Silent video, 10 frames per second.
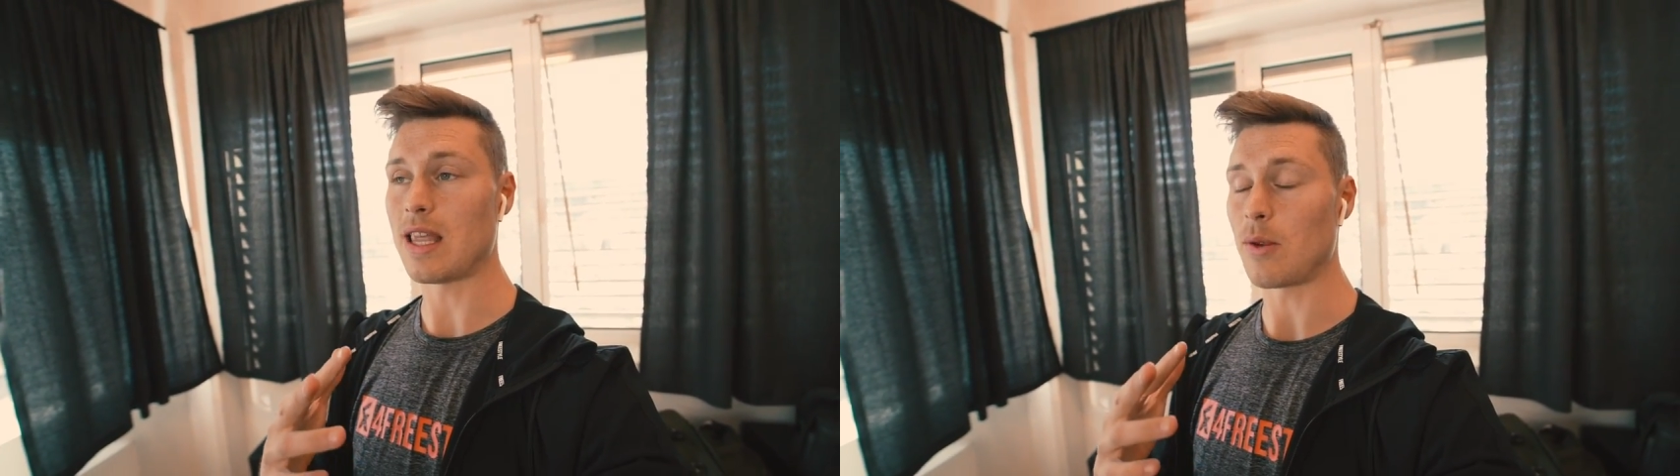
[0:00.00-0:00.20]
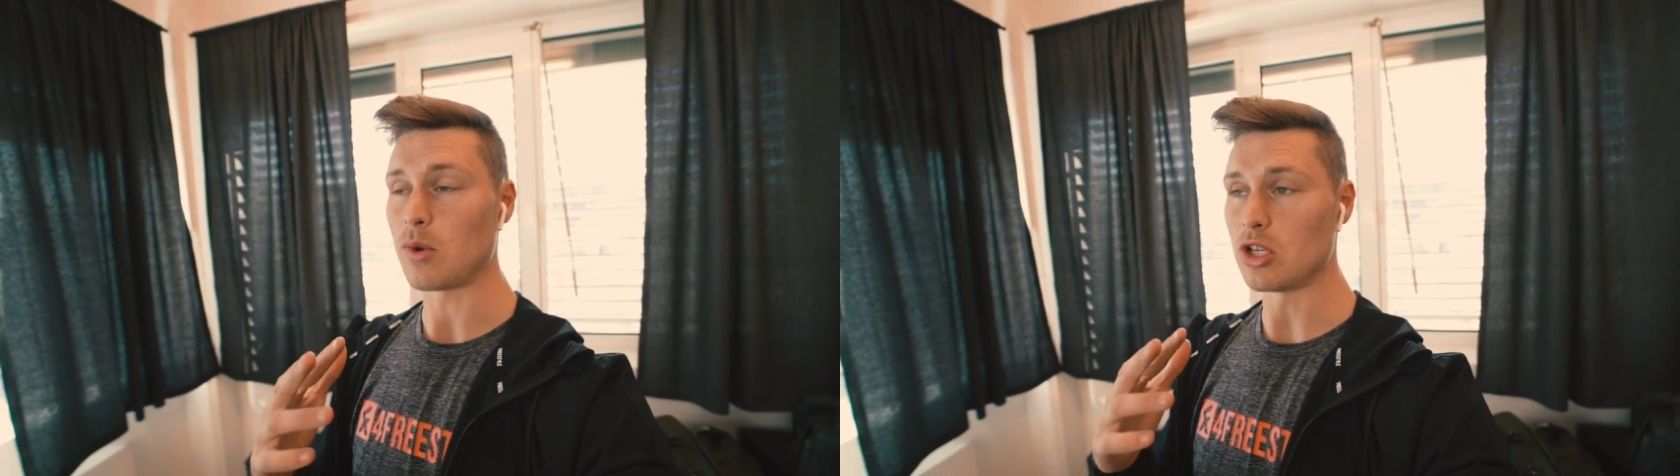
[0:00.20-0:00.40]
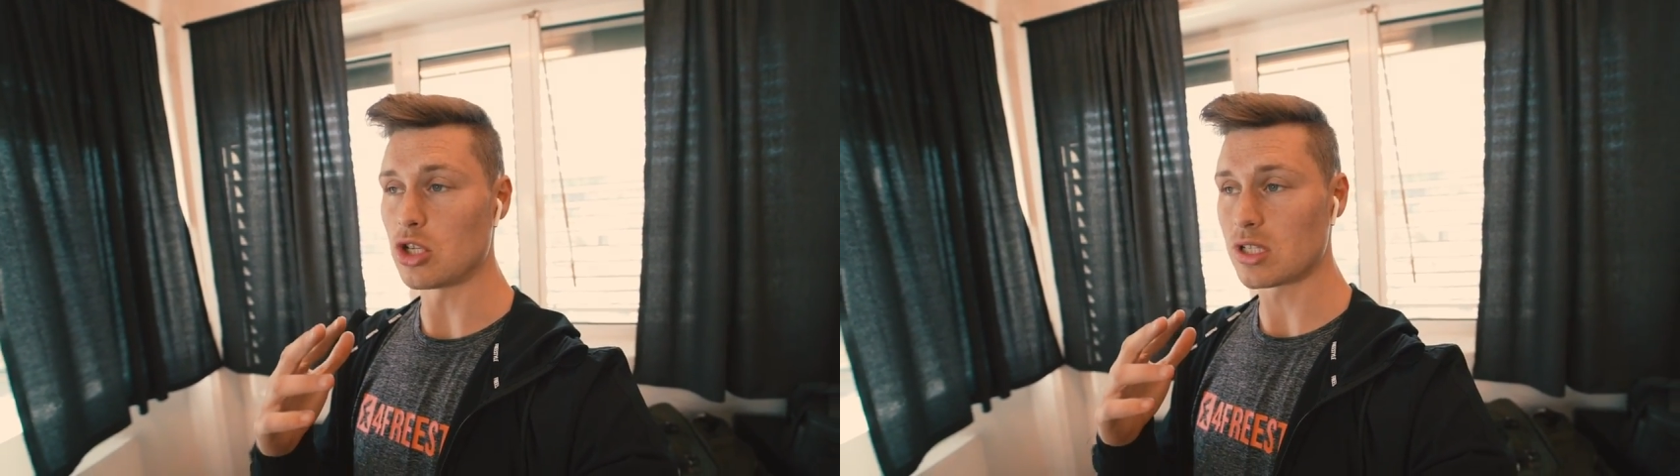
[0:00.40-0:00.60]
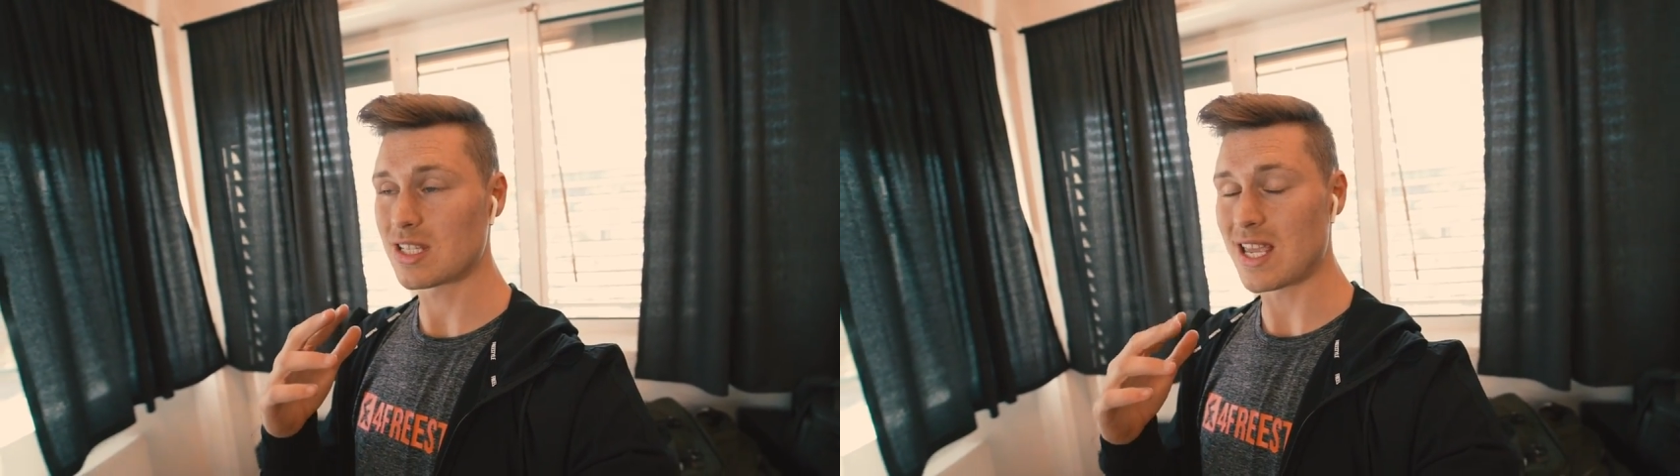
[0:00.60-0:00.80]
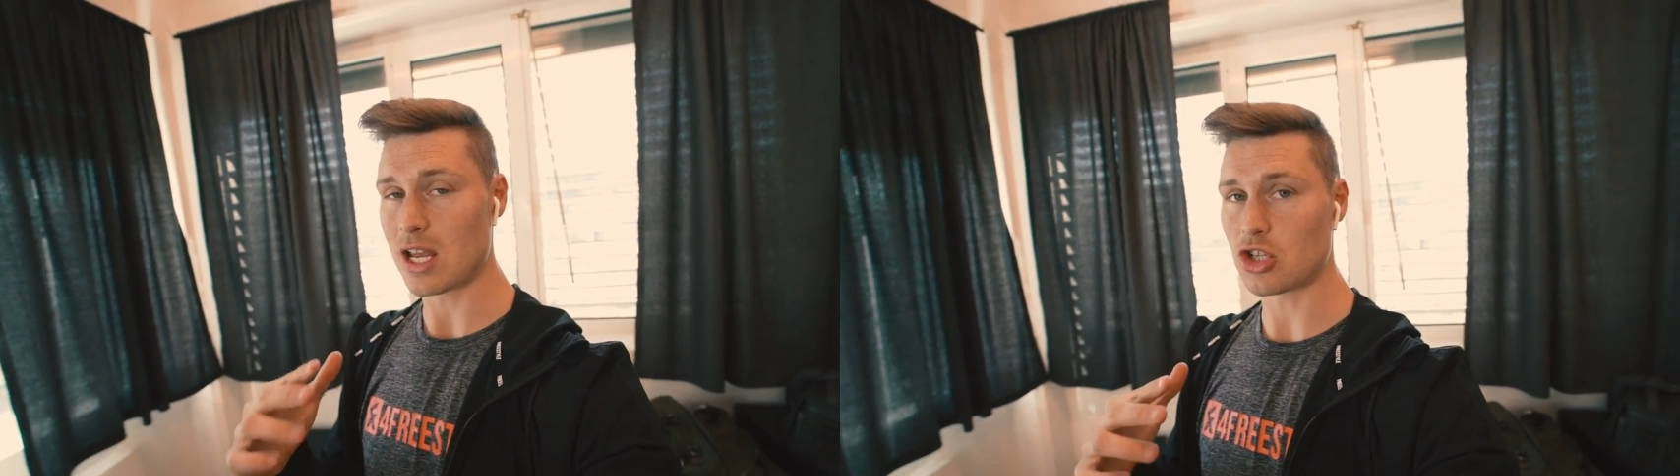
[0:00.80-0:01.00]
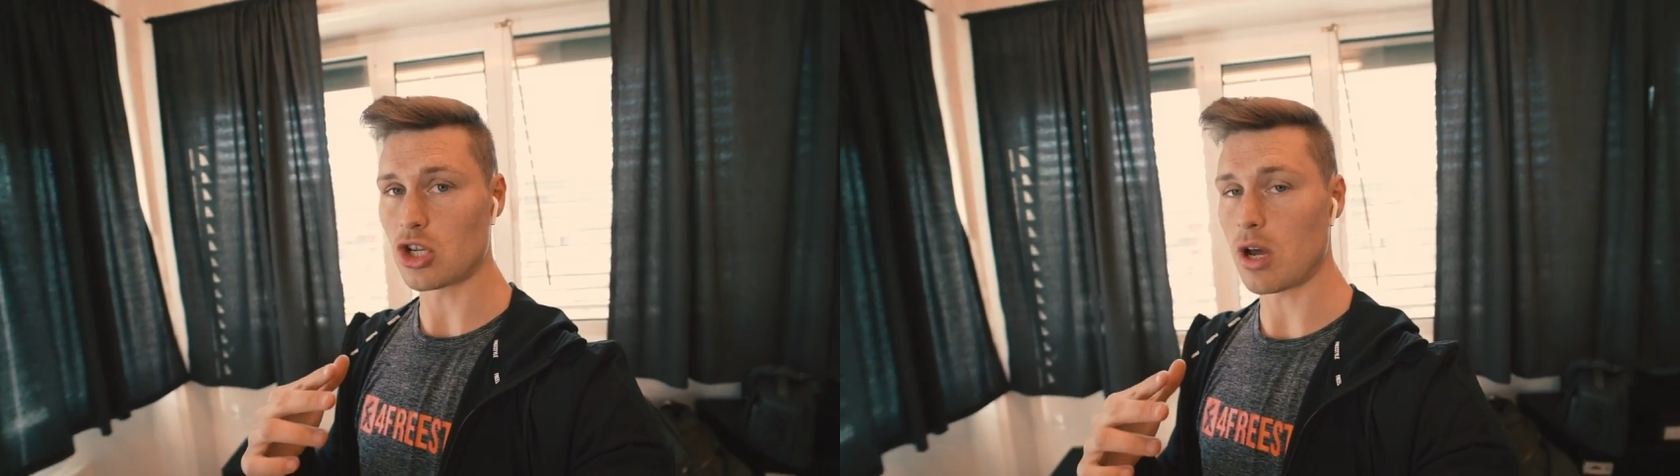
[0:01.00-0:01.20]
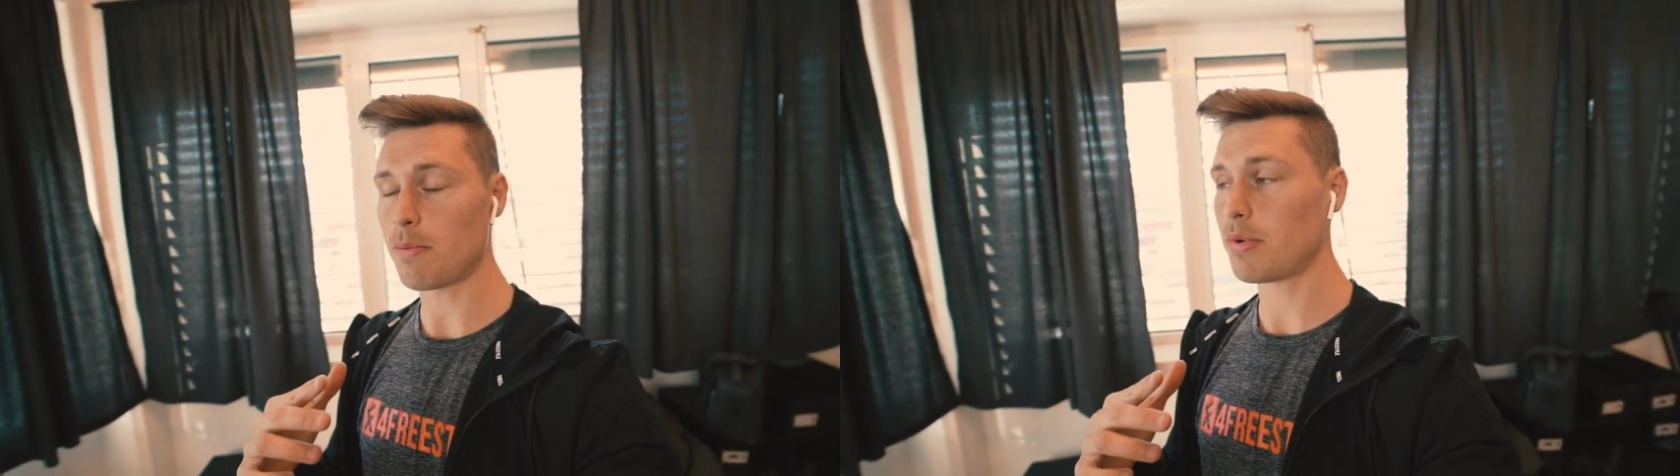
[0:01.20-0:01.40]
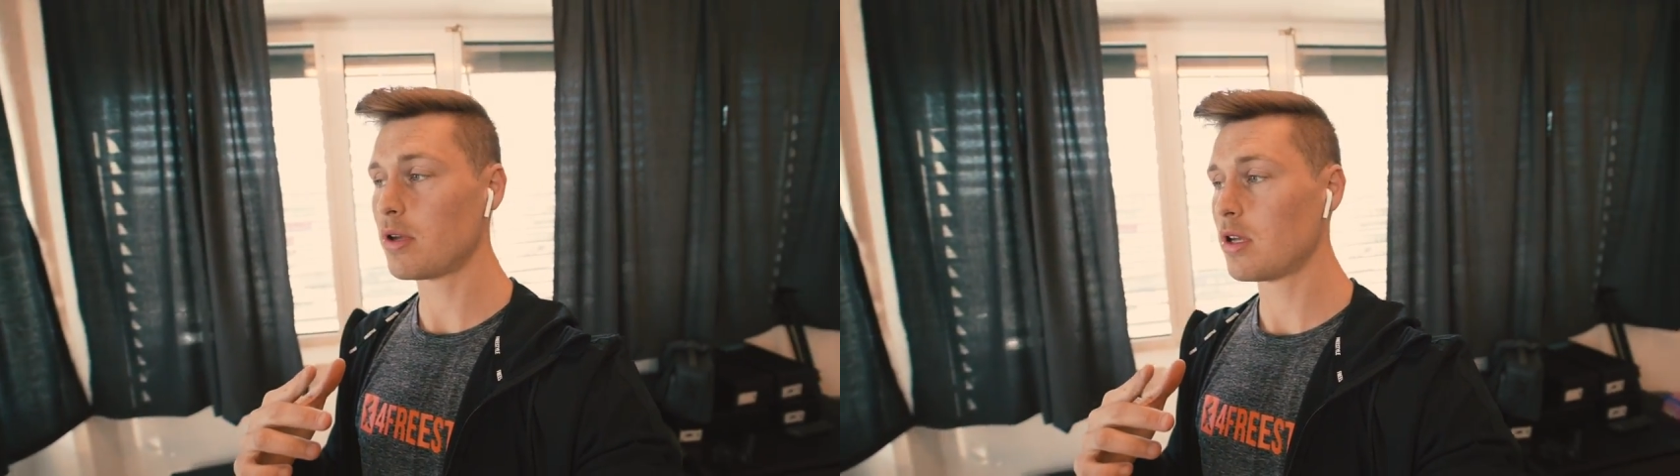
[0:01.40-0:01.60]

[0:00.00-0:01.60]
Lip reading: that we just catch up